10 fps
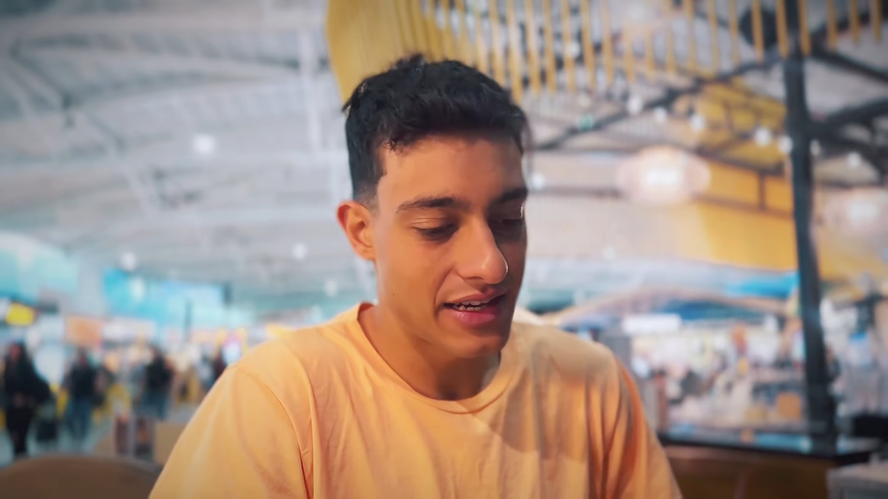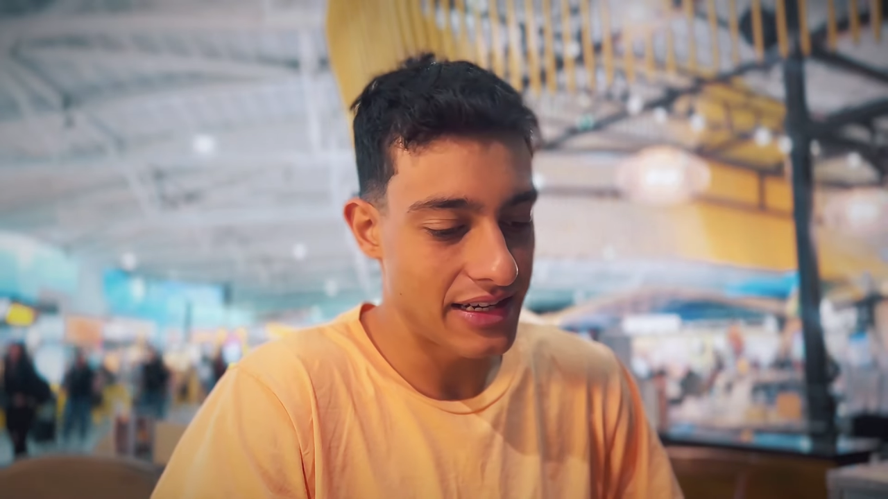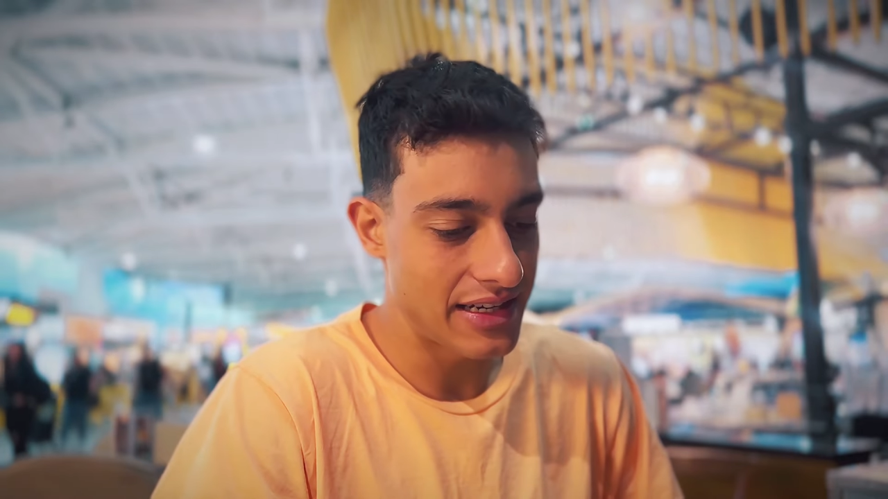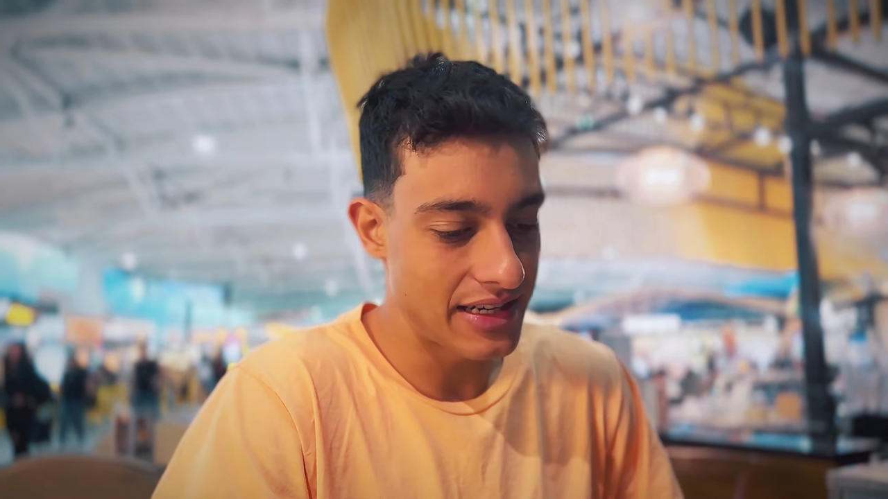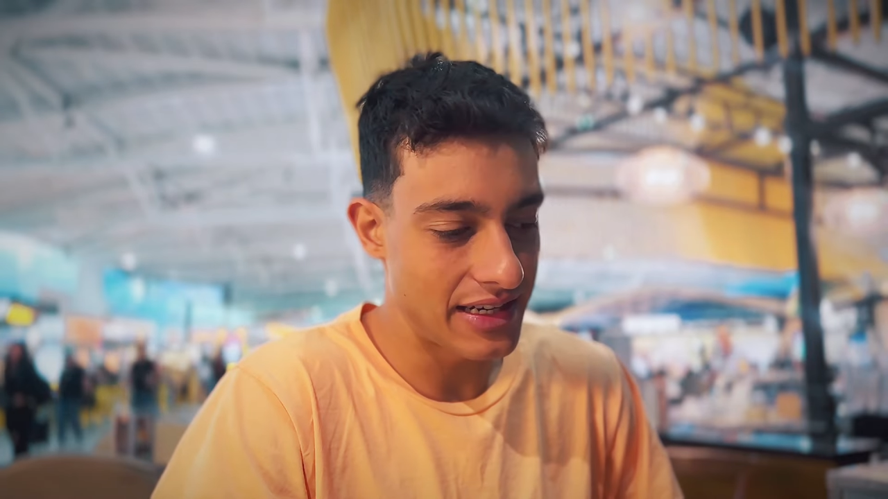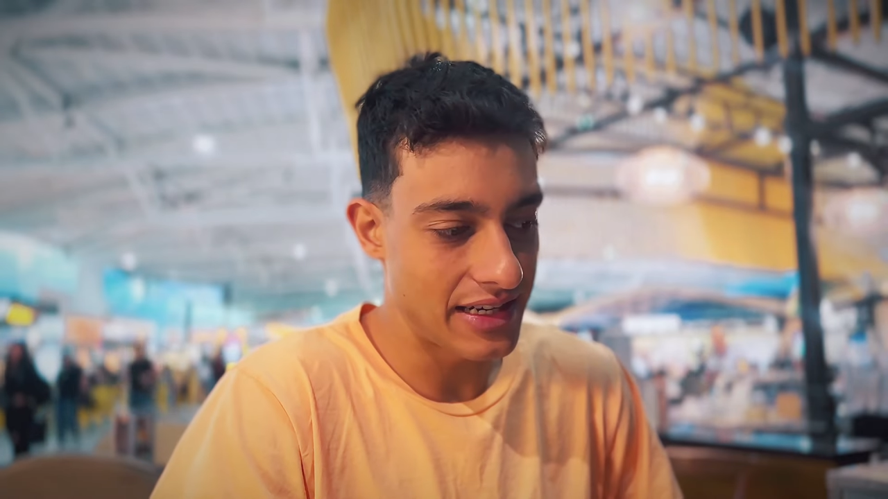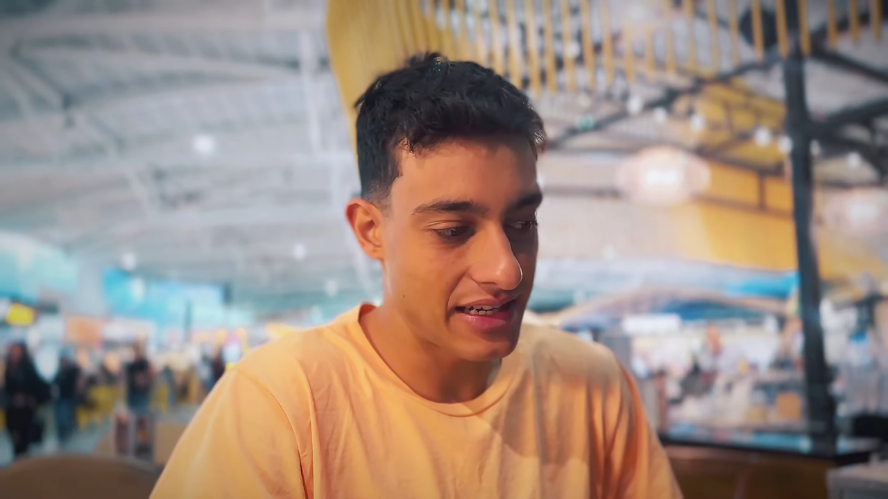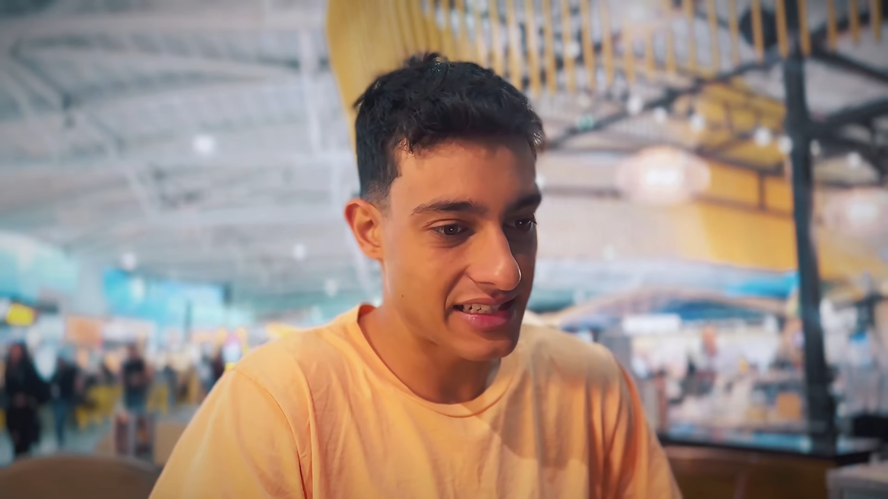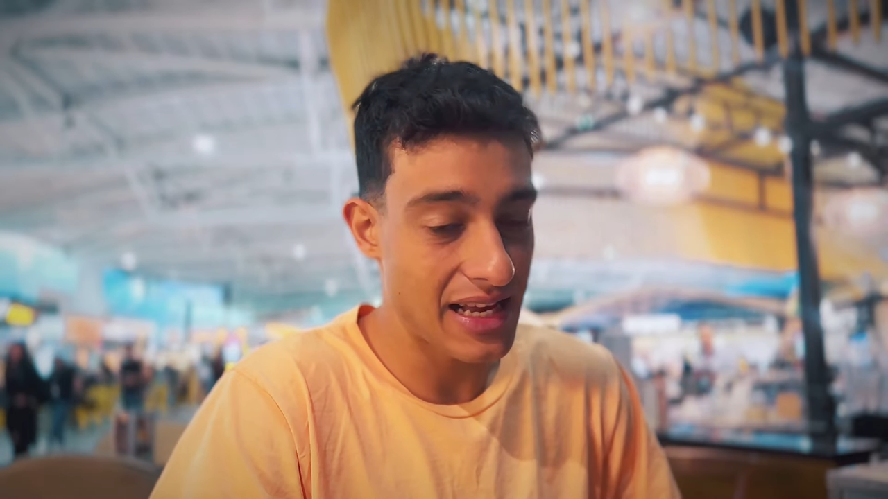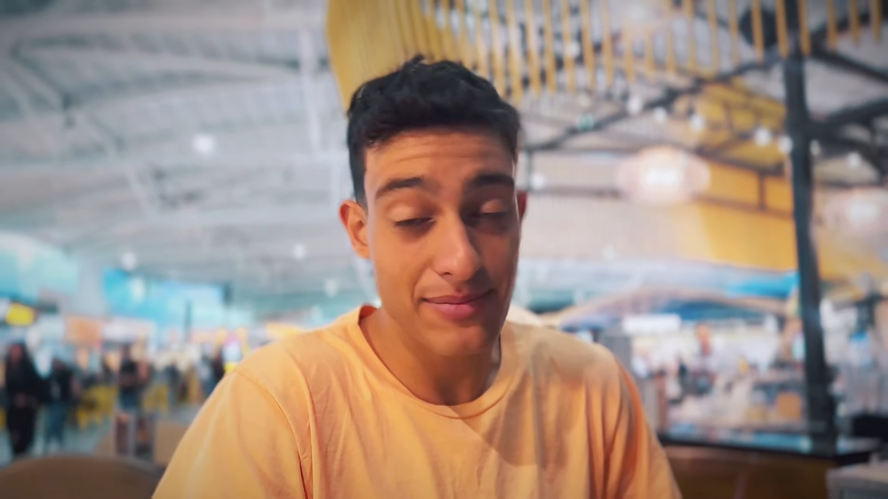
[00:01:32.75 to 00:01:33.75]

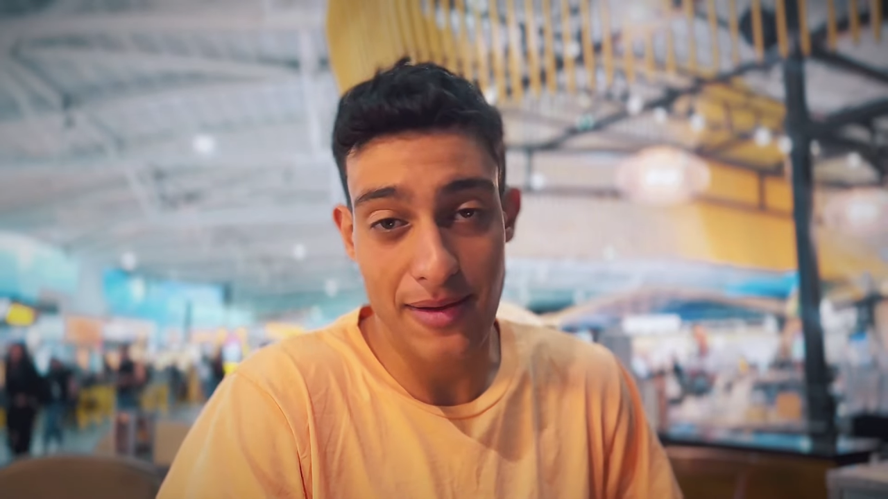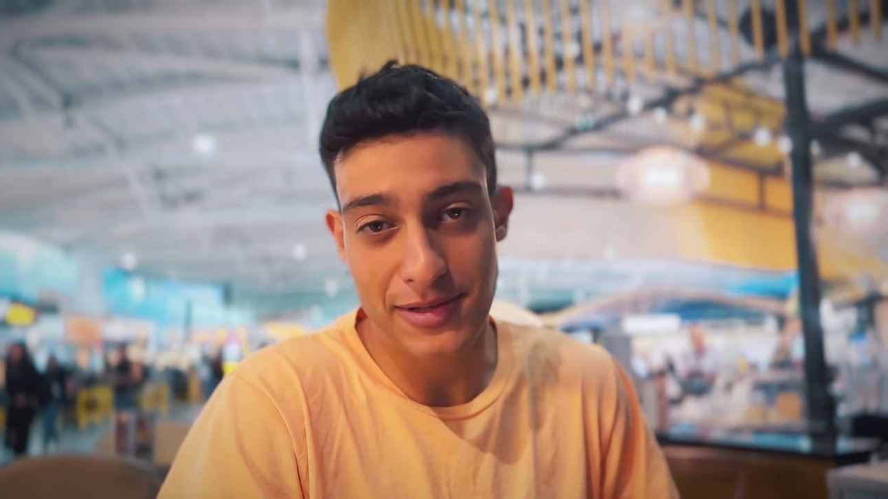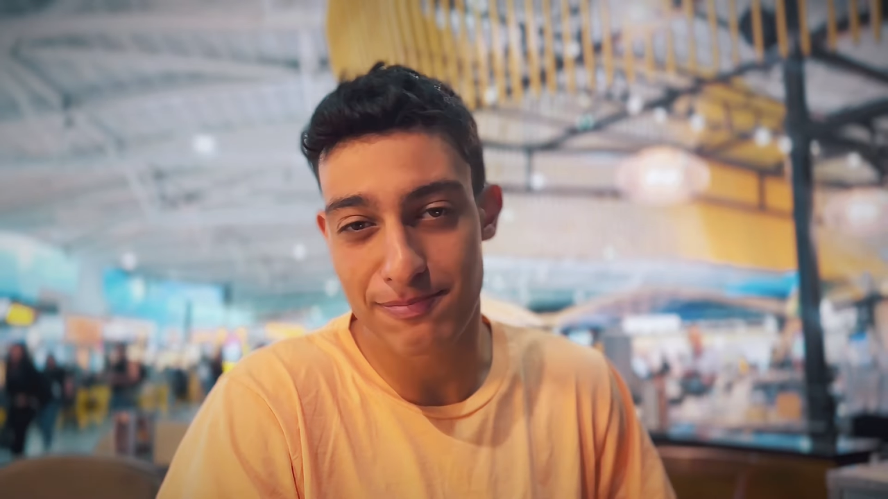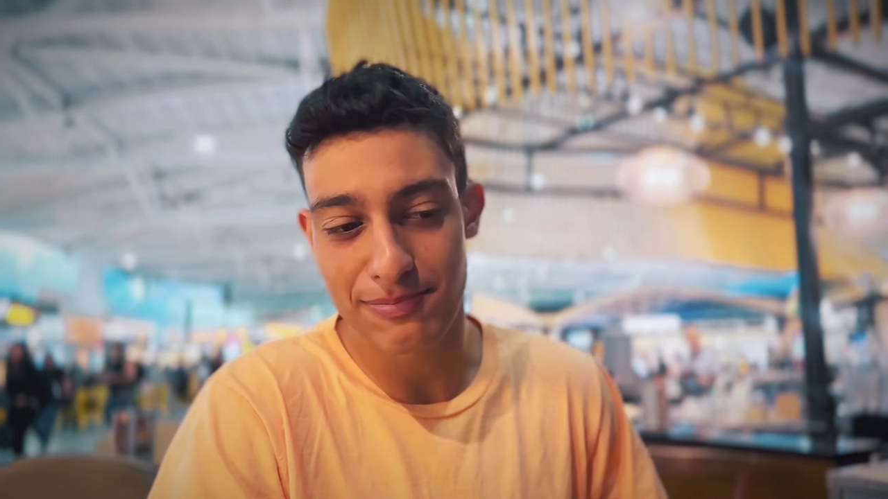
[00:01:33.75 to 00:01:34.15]
Sometimes